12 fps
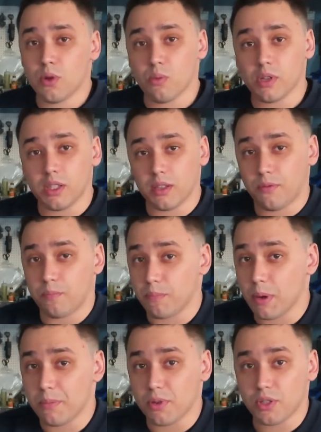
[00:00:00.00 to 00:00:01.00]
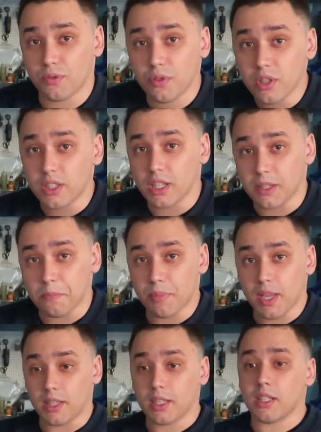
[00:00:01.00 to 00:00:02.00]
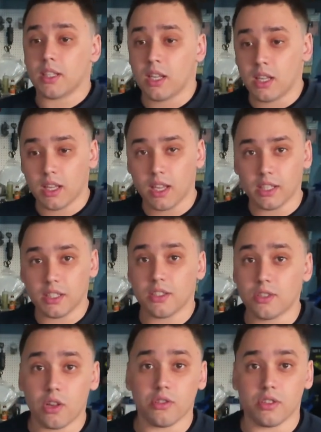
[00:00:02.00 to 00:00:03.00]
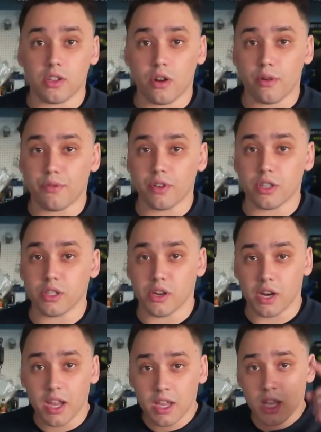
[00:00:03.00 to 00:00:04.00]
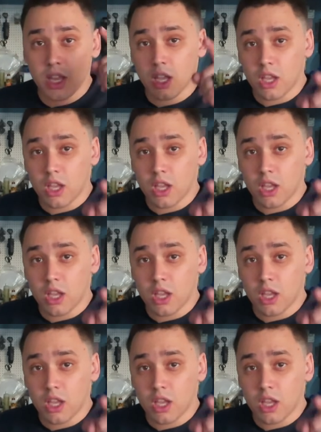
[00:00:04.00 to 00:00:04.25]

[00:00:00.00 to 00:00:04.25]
when the bumper is fully done and painted and installed in the car for good, all right?